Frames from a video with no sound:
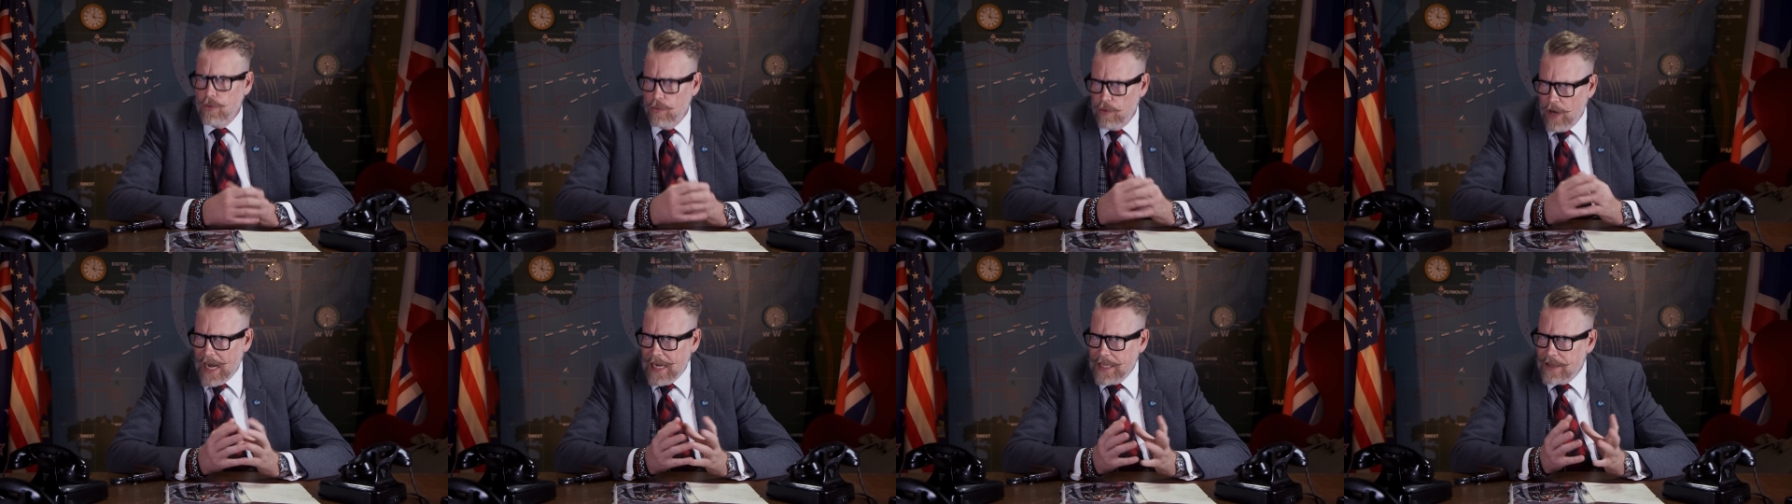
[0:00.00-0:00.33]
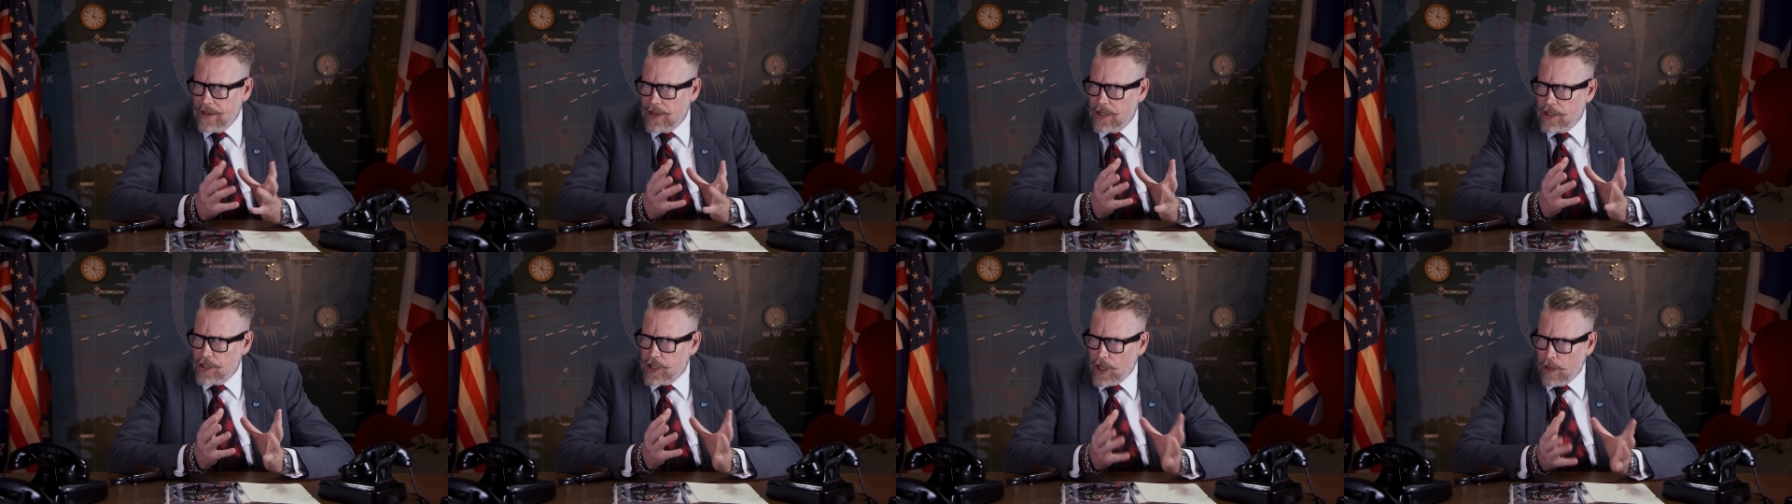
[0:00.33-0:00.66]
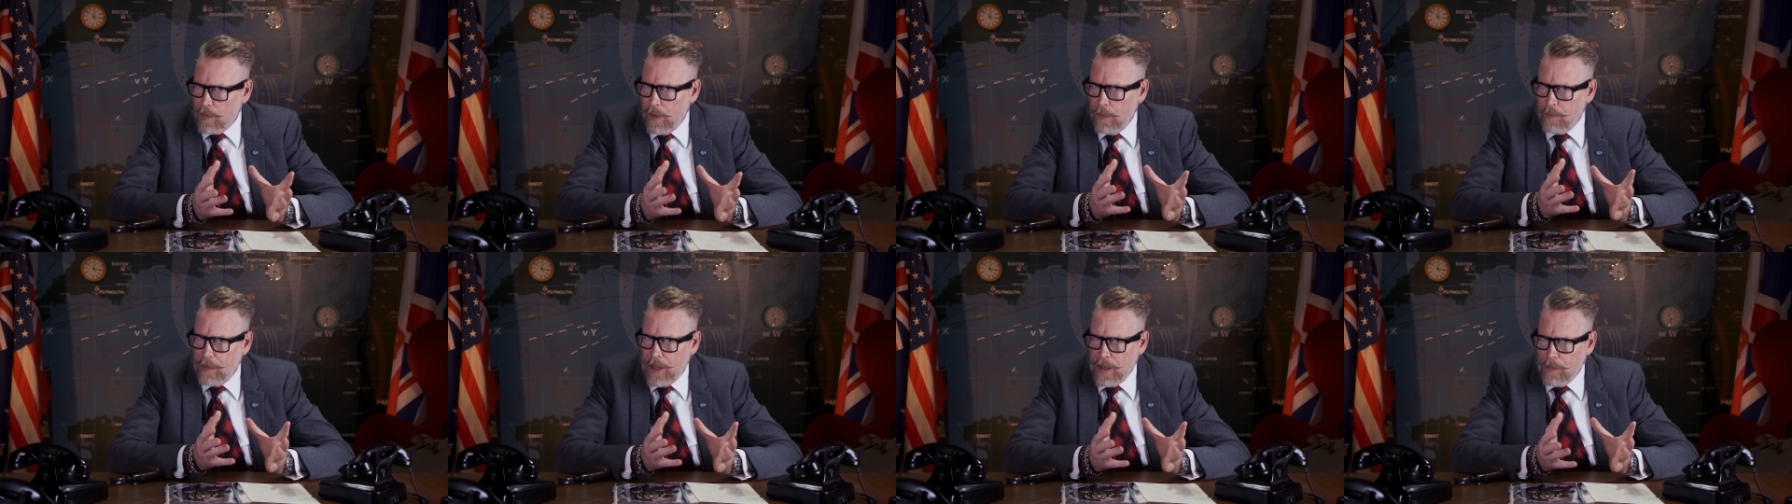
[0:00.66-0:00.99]
unite the
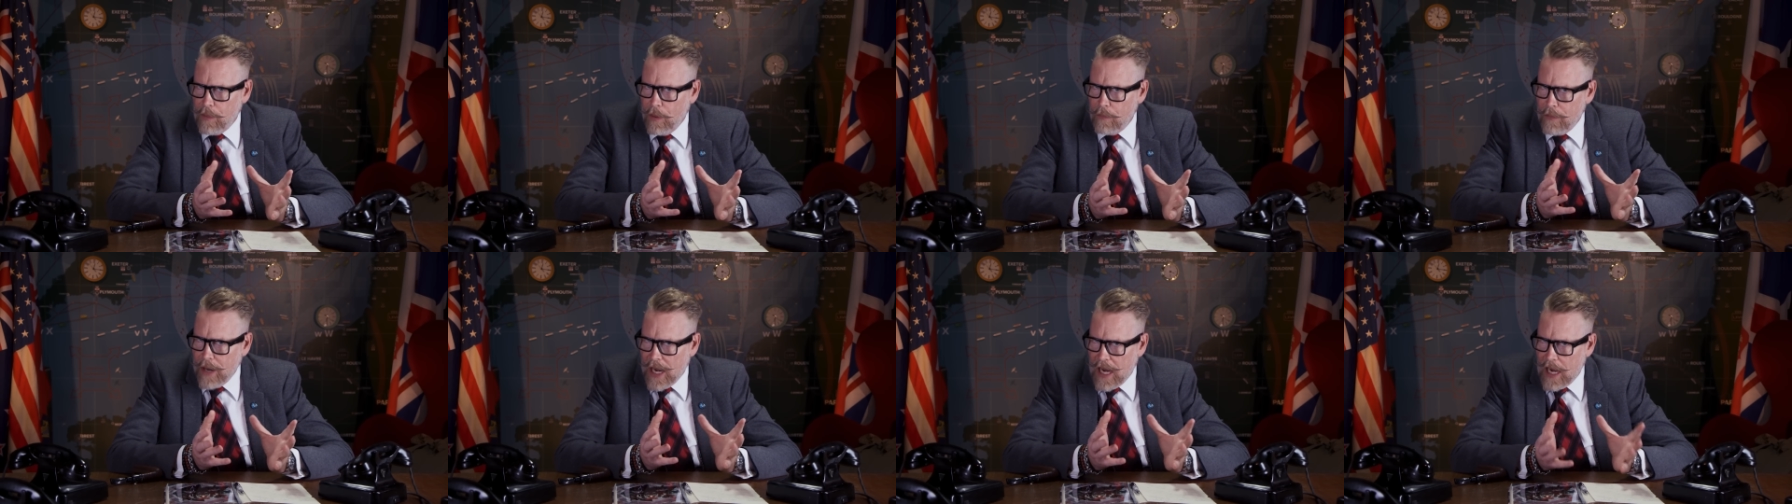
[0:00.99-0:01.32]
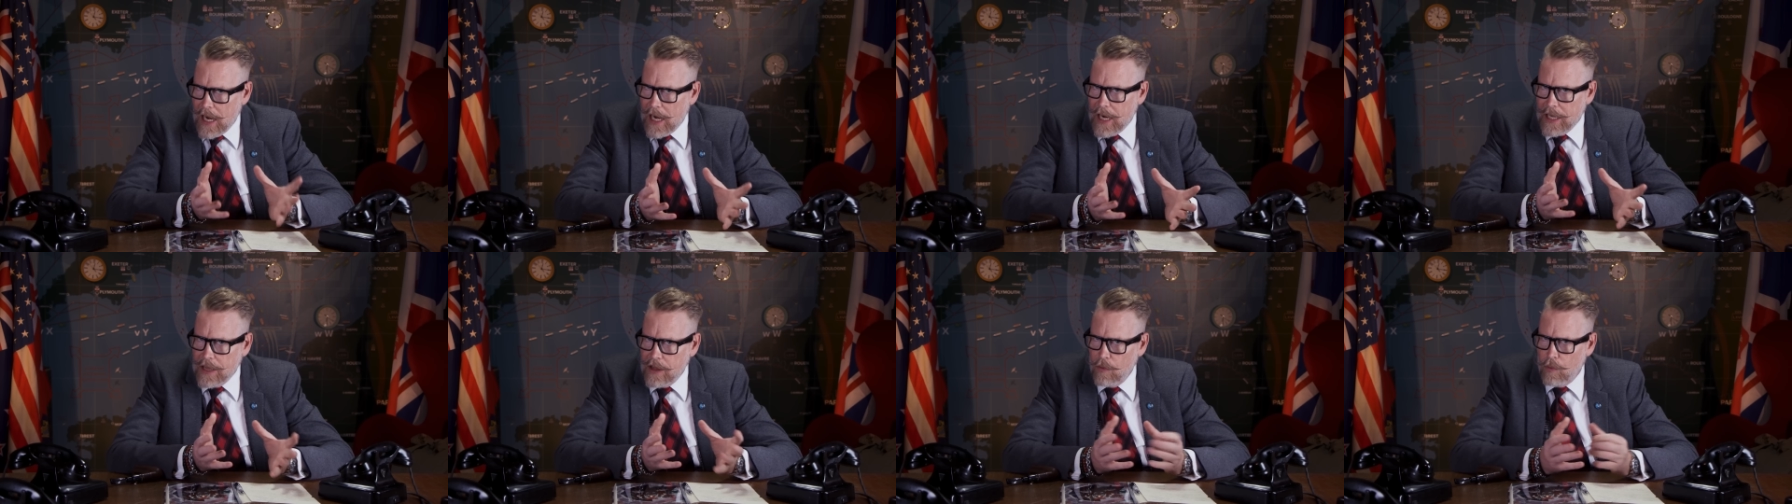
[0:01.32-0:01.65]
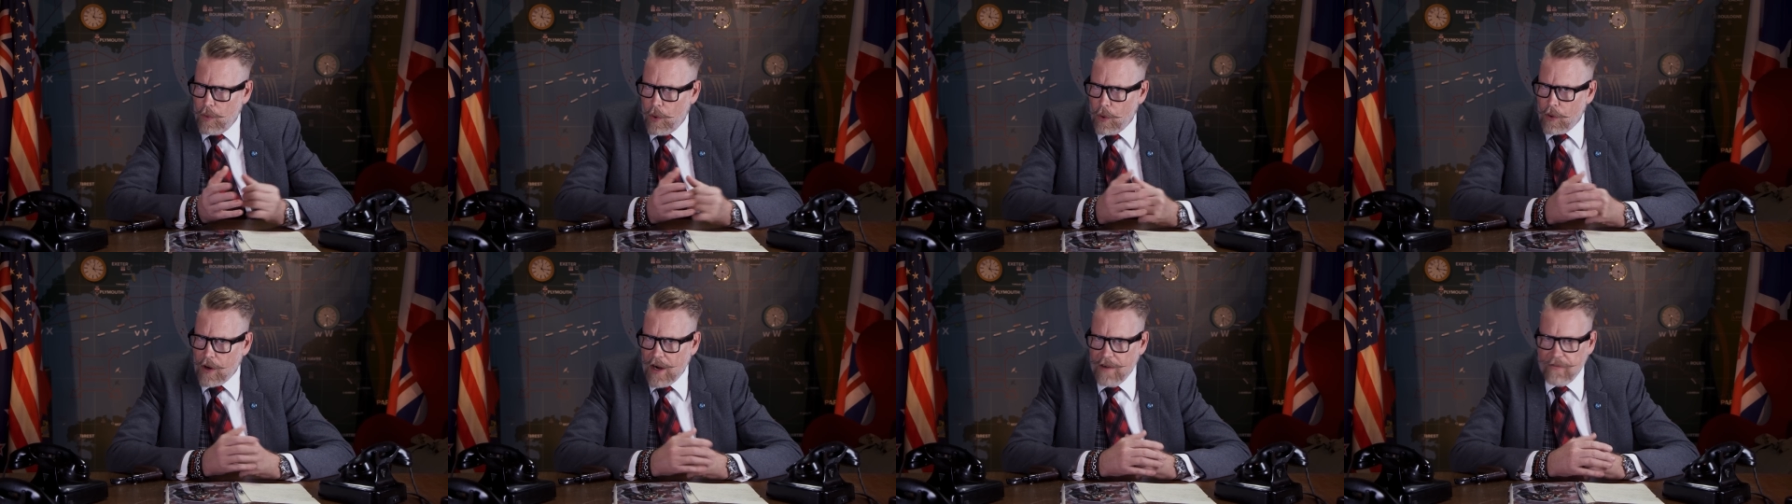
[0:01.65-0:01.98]
German people behind the
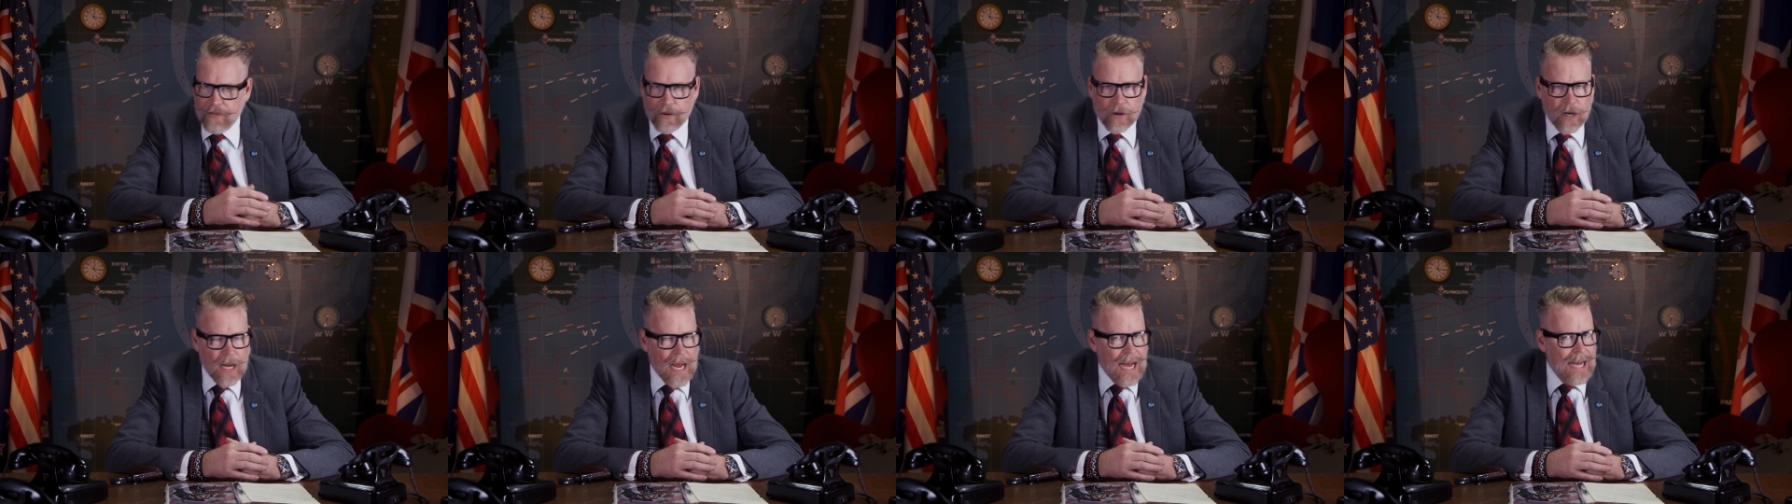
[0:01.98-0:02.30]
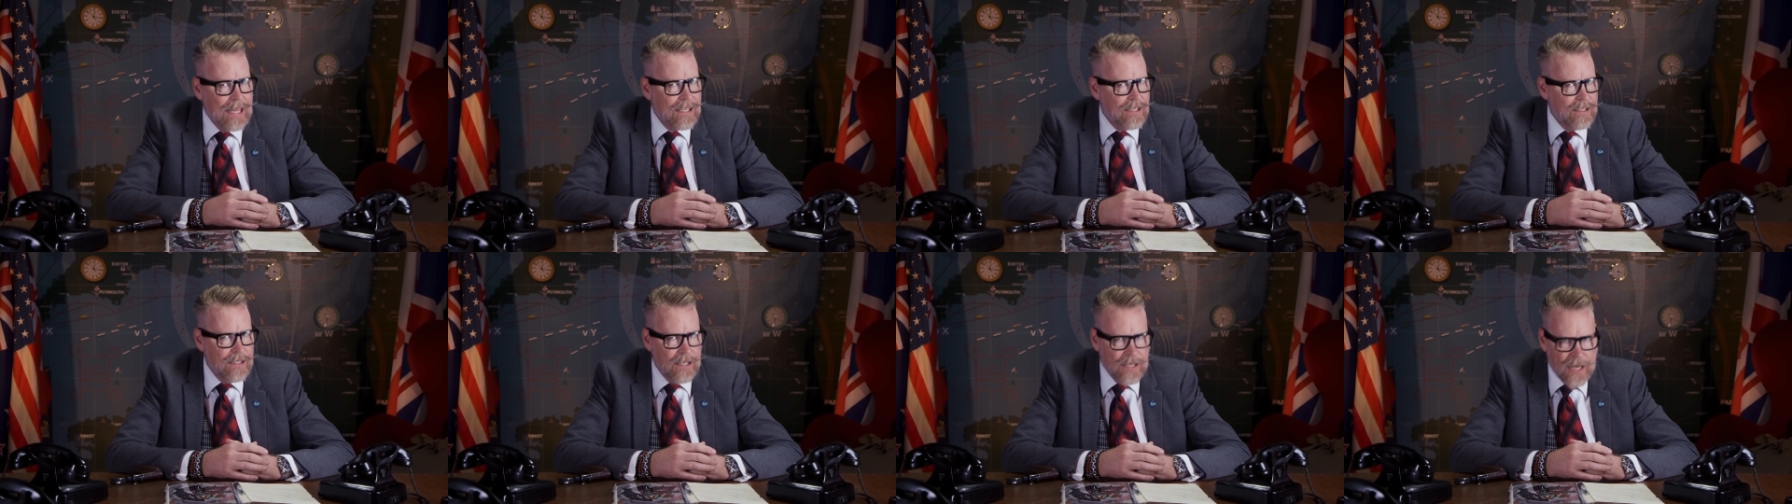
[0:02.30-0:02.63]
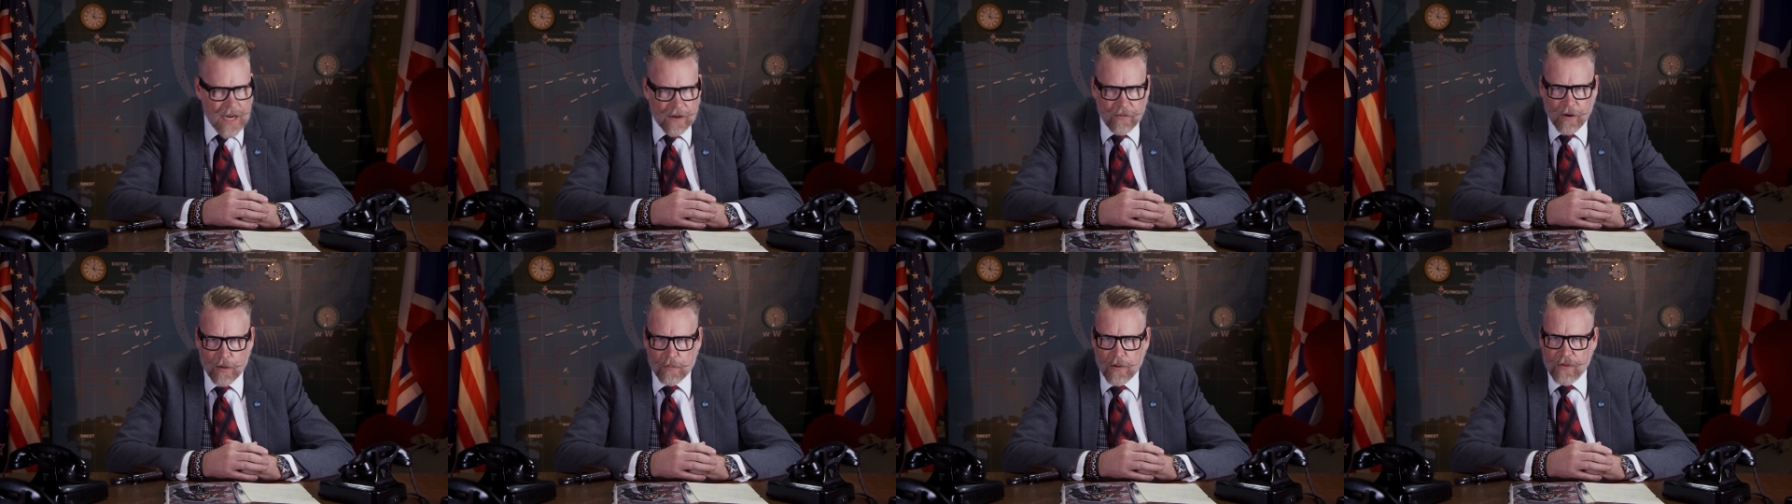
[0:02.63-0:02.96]
war effort as
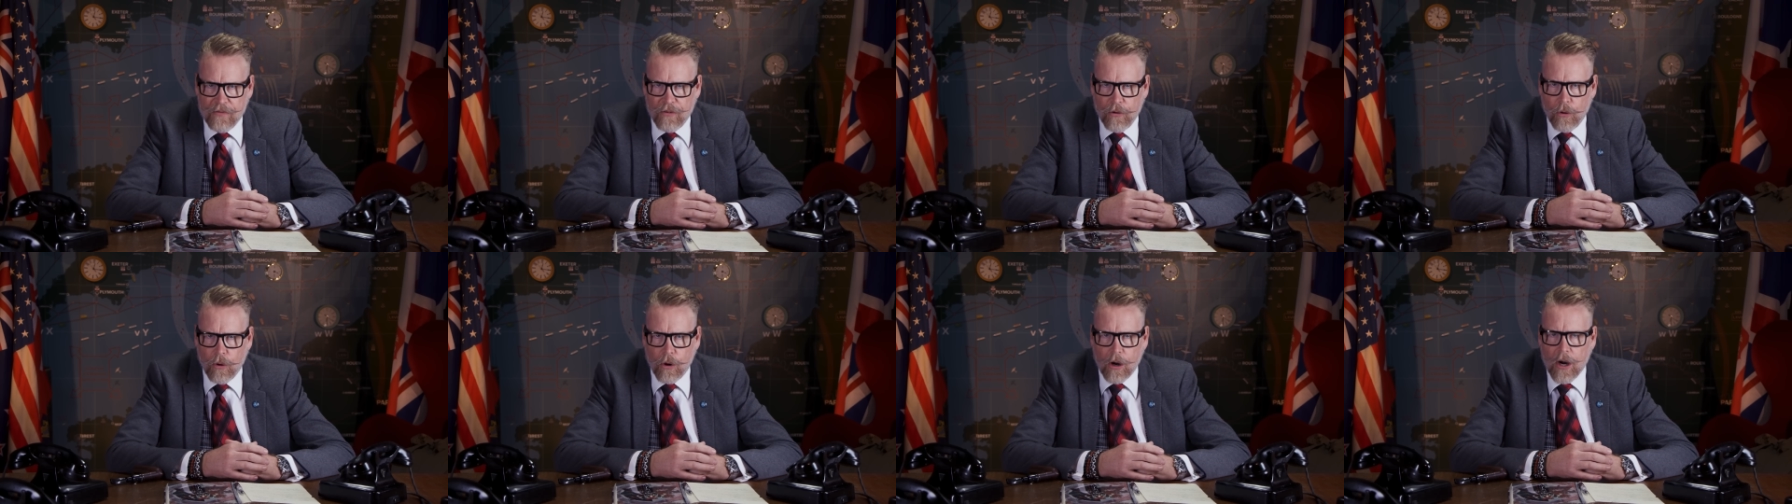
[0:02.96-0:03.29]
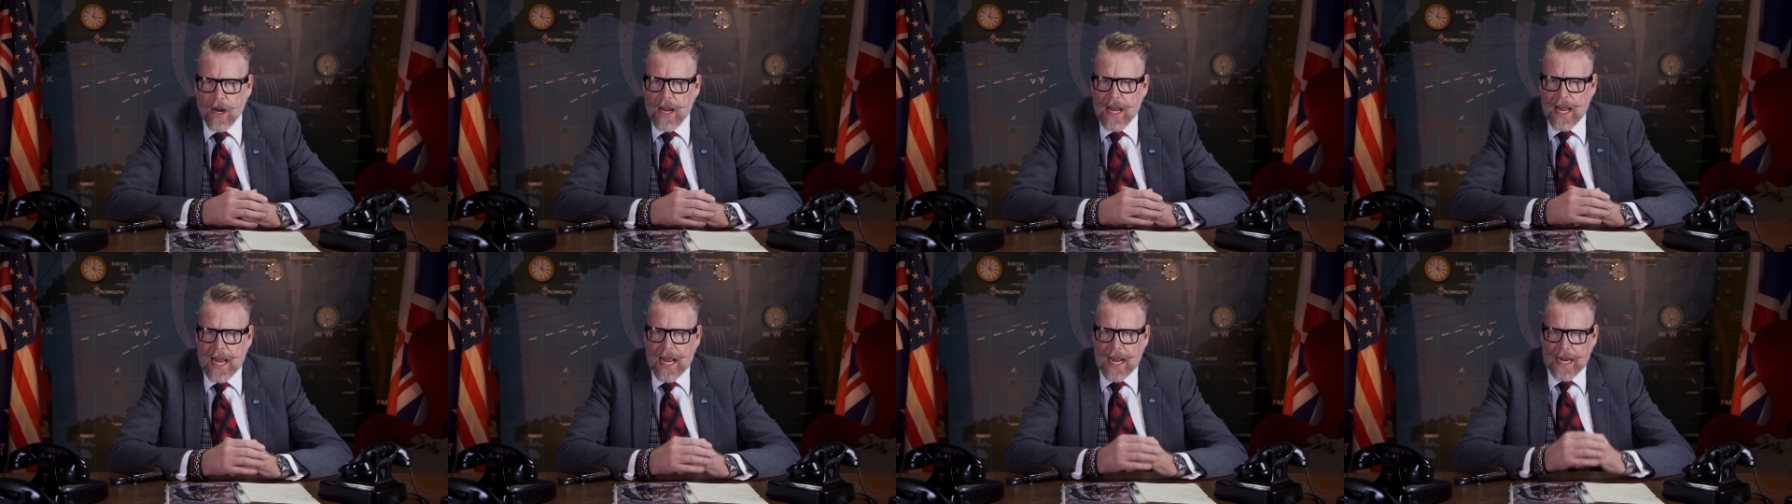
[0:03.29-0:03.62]
never before,